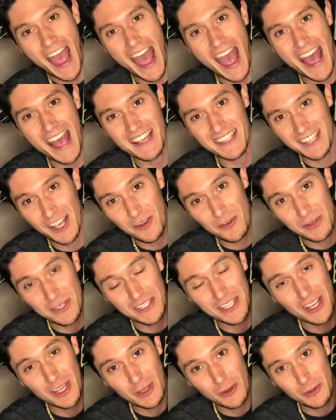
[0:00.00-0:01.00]
as I was
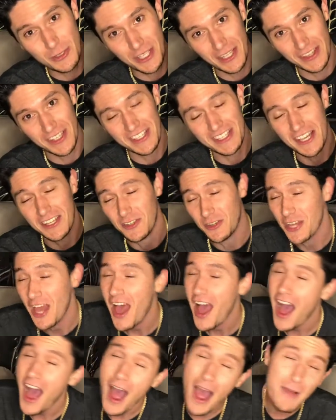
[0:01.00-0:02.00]
using the scissors.
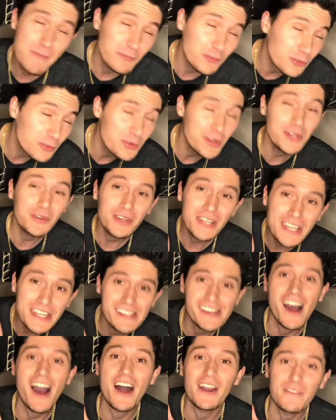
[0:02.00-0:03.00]
I'm really
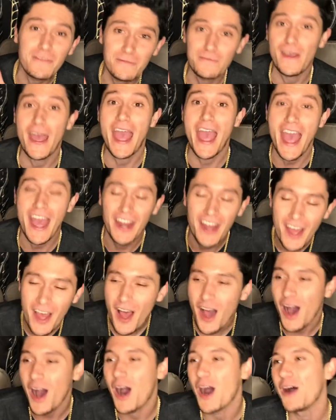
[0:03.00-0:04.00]
not a fan
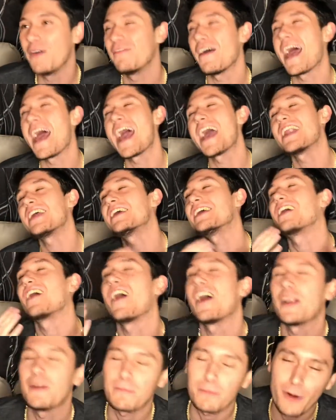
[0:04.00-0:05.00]
of any
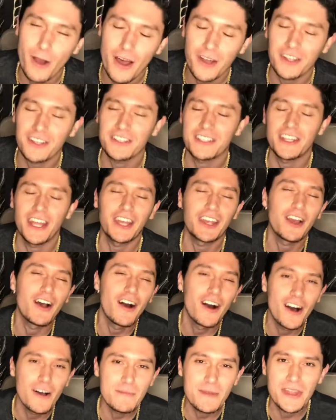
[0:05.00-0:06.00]
kind of products that
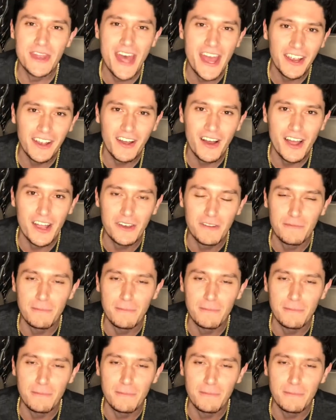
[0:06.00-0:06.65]
come in that kind of